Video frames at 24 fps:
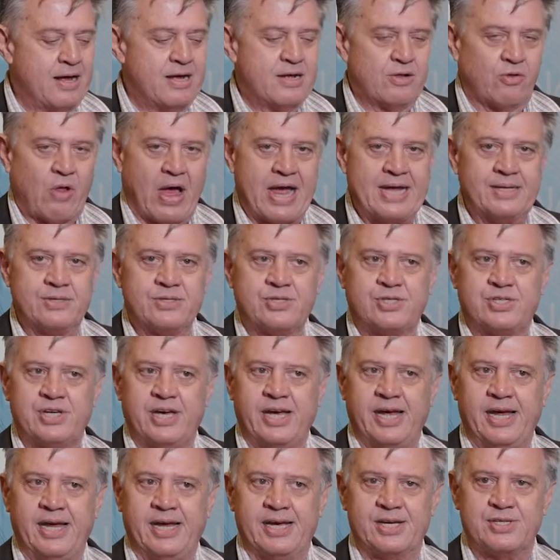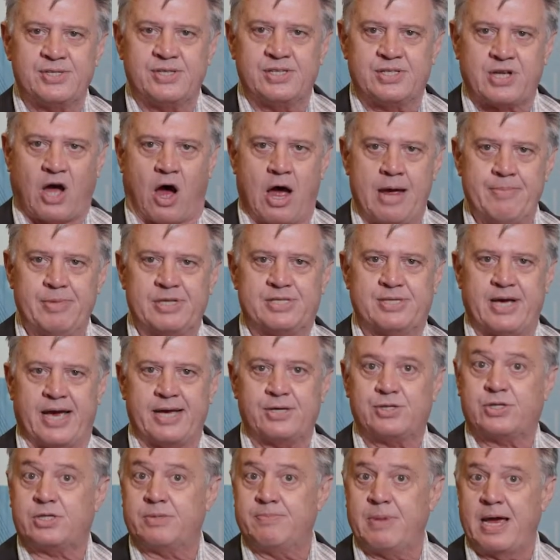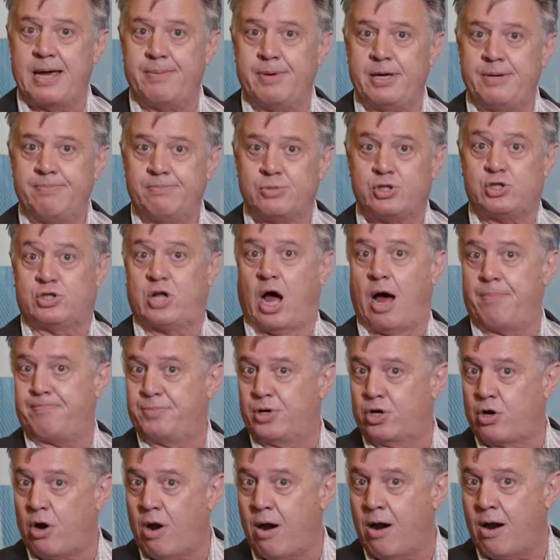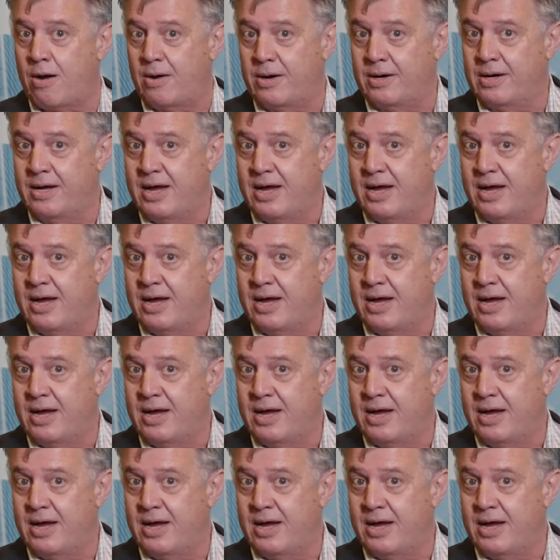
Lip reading: latency is the time it takes to maybe stop the car.